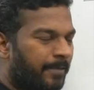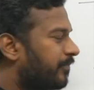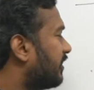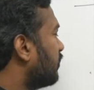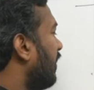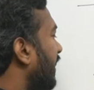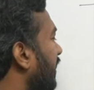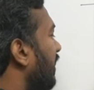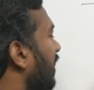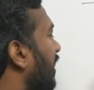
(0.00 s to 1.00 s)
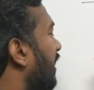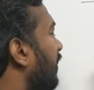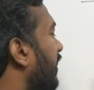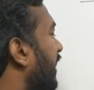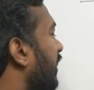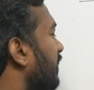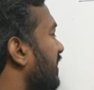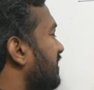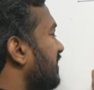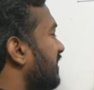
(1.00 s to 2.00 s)
That's why all you can do is
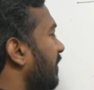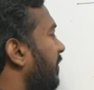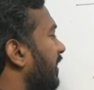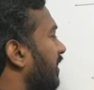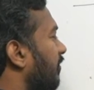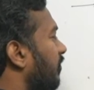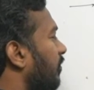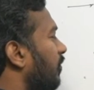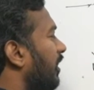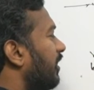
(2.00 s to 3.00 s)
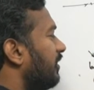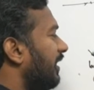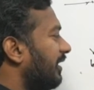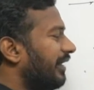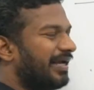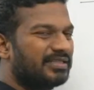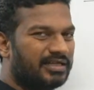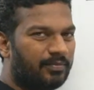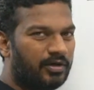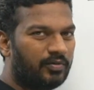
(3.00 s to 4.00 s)
just skip it off, move on to the next
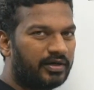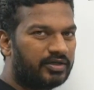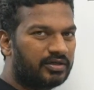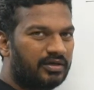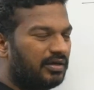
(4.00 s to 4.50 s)
W1.